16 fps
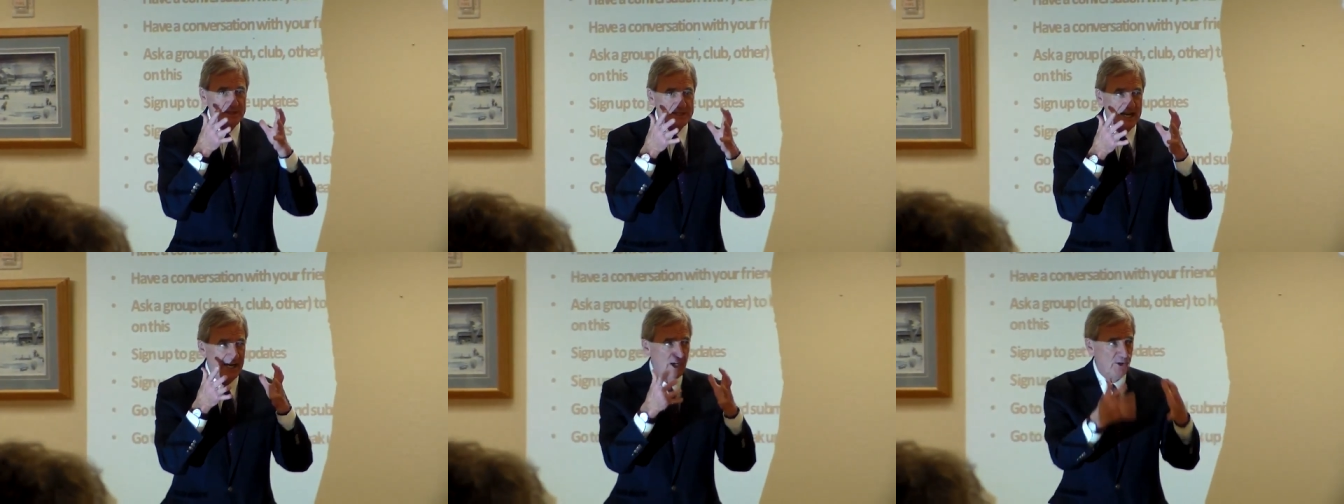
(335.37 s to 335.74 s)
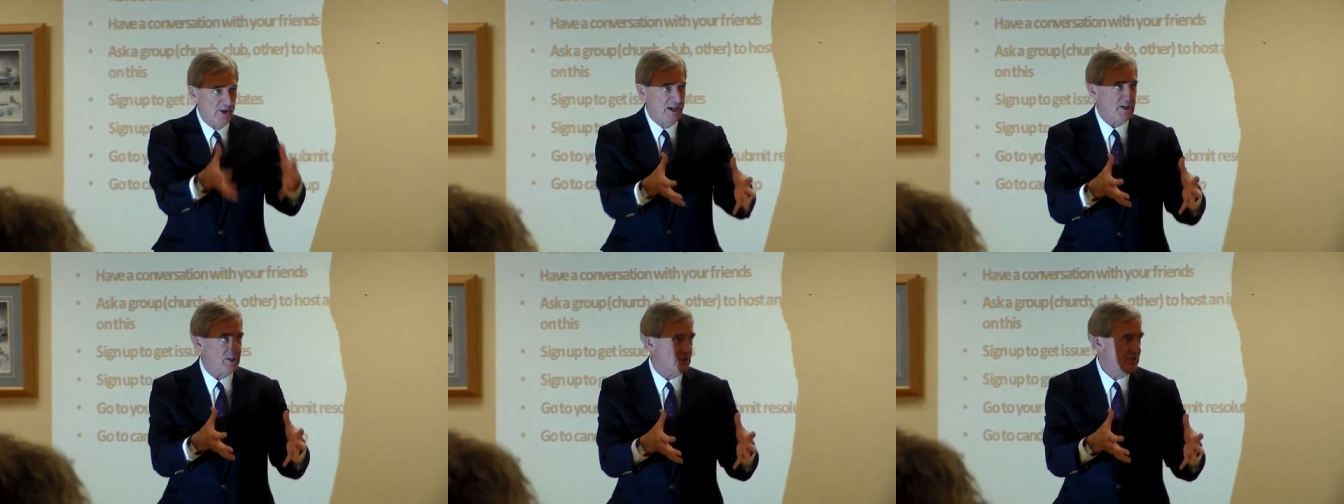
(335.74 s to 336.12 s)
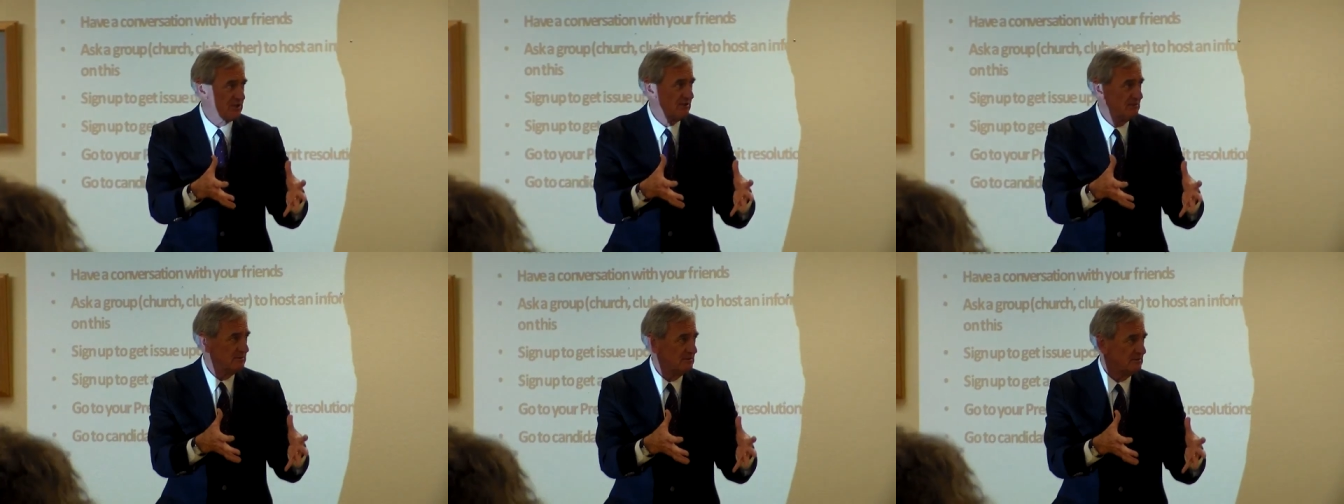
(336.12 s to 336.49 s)
retirees.
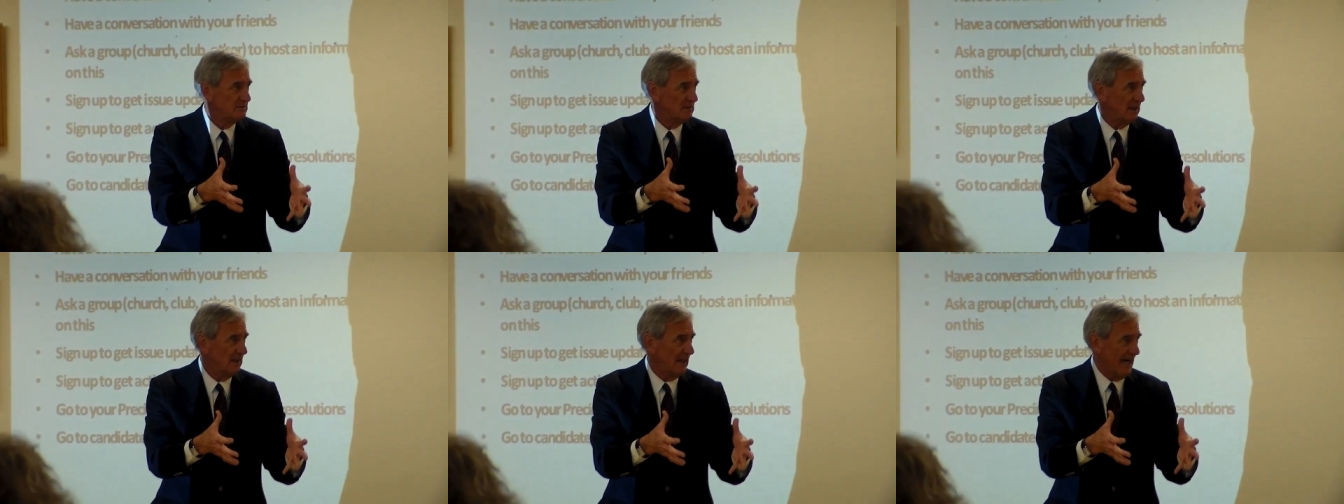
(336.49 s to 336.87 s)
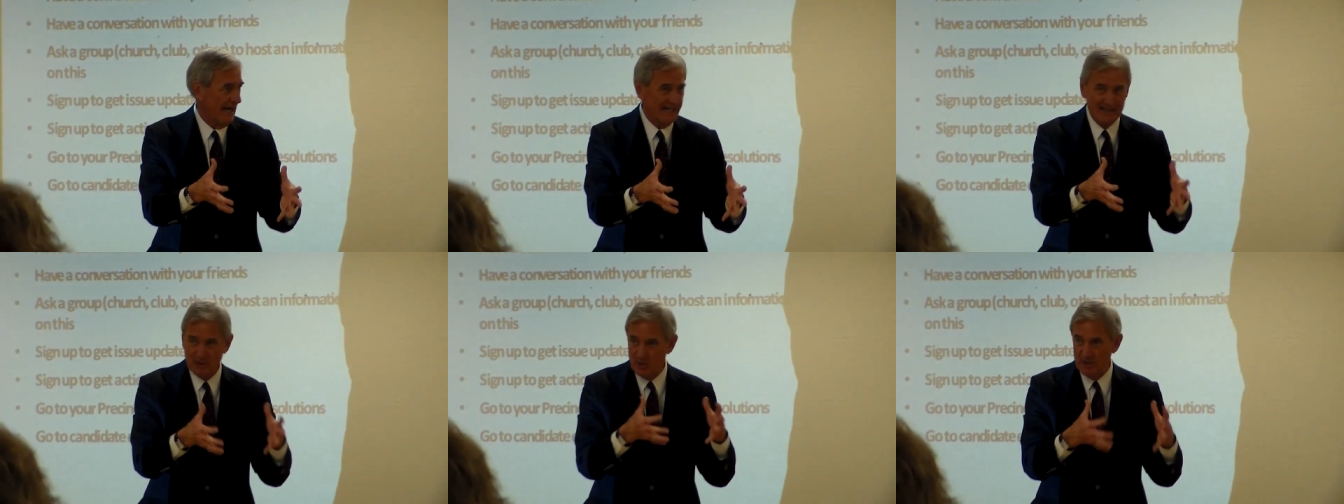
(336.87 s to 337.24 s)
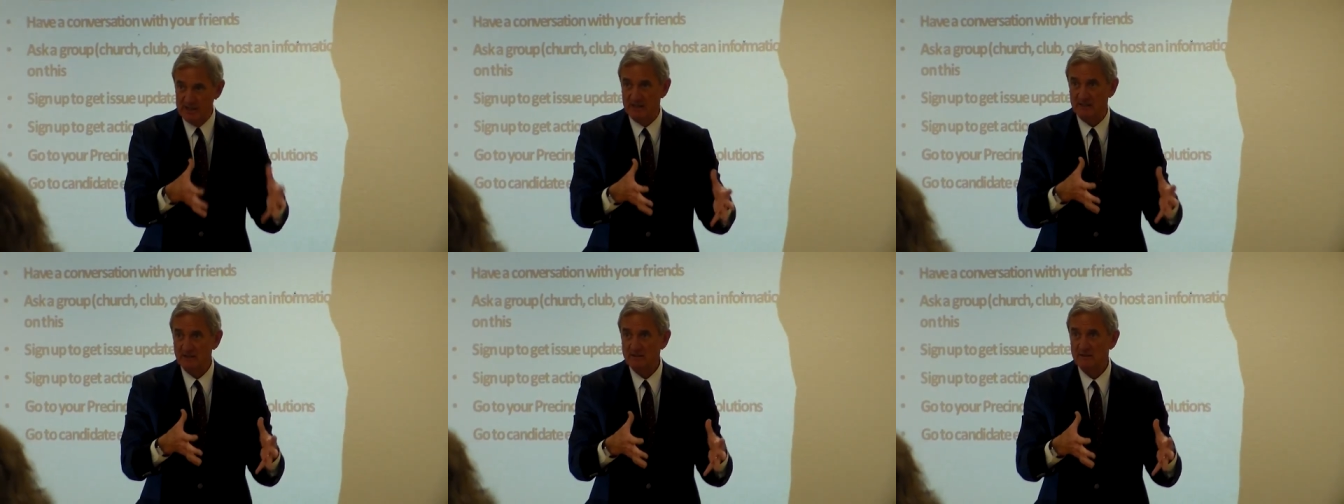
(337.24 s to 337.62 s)
Uh, I
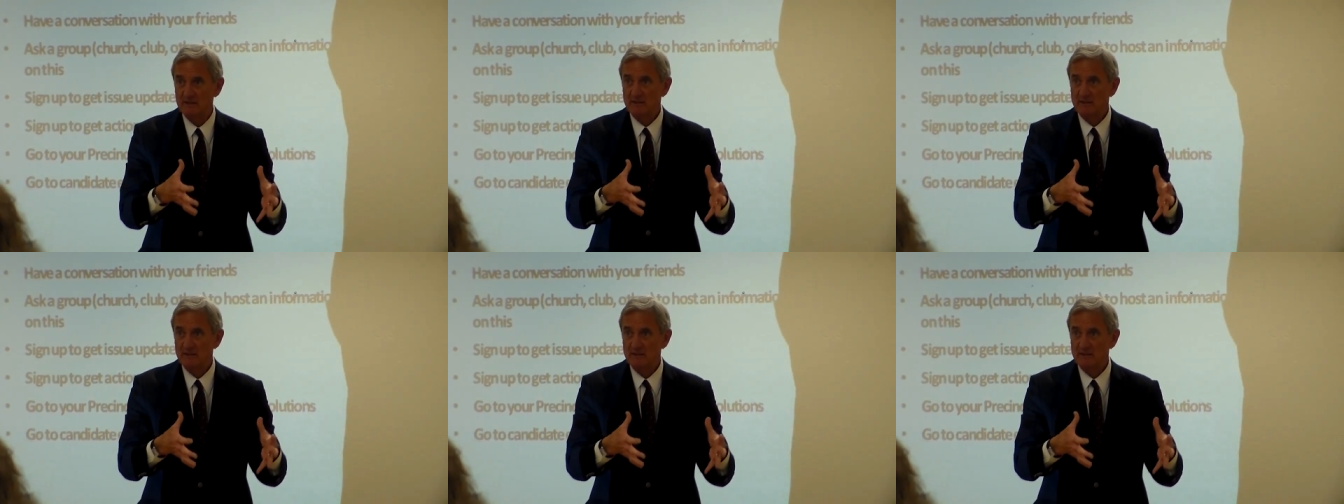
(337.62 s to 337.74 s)
agree.